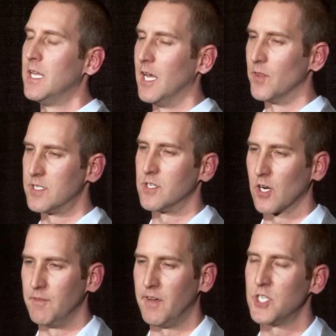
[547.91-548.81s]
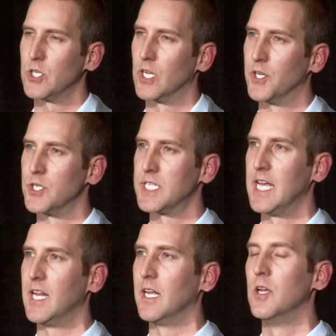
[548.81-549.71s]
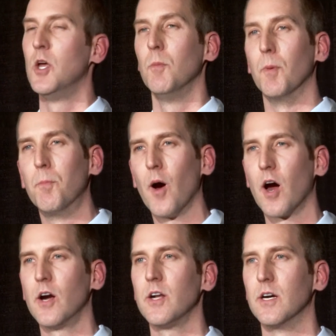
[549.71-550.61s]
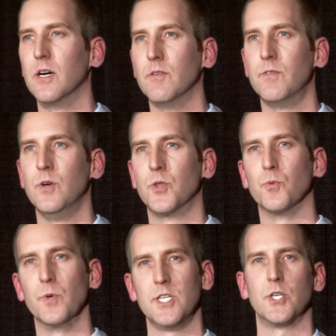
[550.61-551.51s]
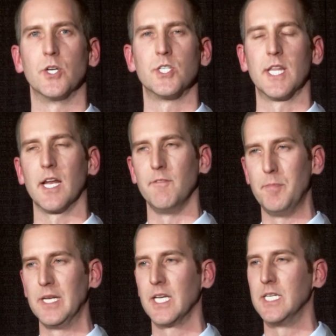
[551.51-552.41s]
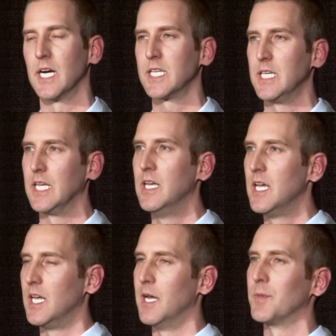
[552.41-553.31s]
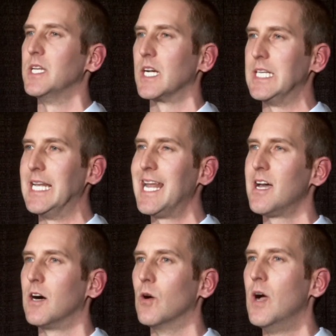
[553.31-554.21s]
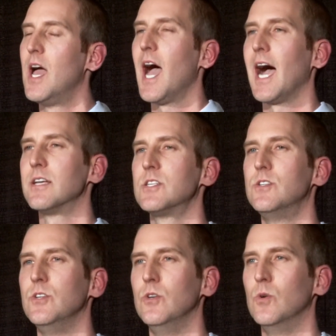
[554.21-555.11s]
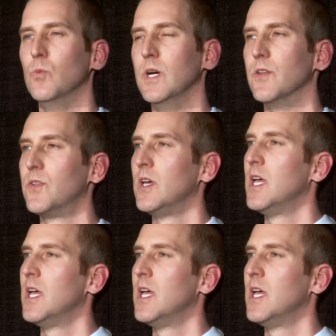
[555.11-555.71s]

Now, this is our conventional understanding, but part of the research that I've been conducting and am conducting now has to do with